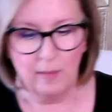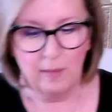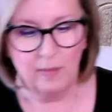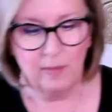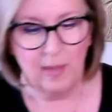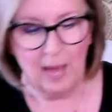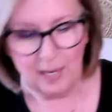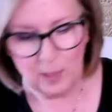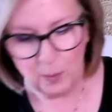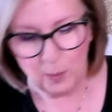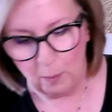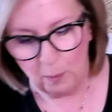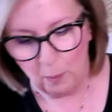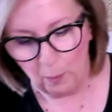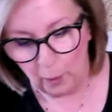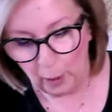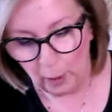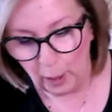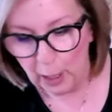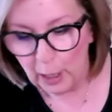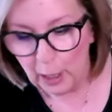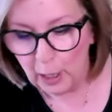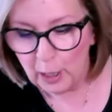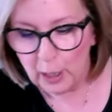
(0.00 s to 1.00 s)
That's what we're
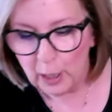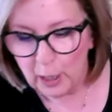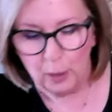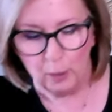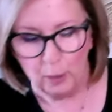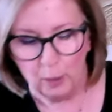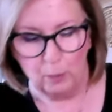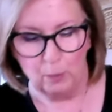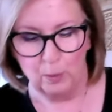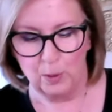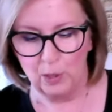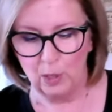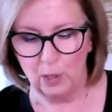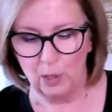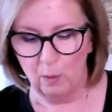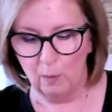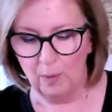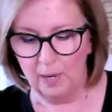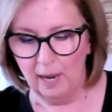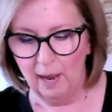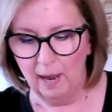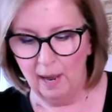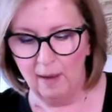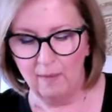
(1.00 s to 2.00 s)
going to do. So
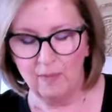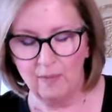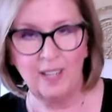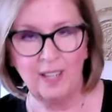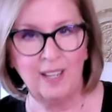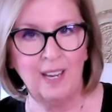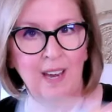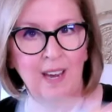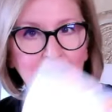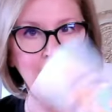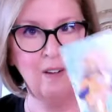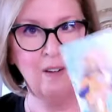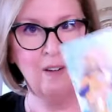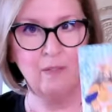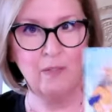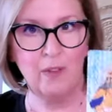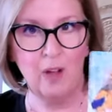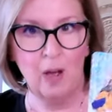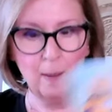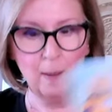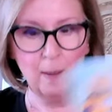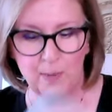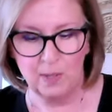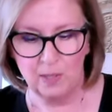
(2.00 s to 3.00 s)
we have the King of
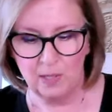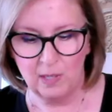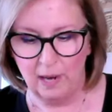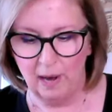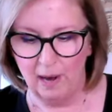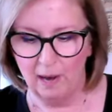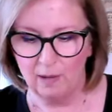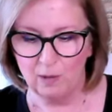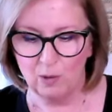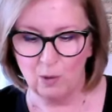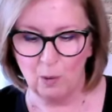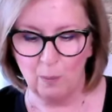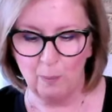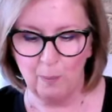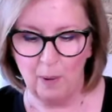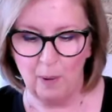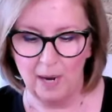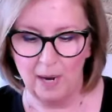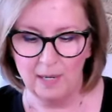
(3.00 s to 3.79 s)
Cups, Cancer,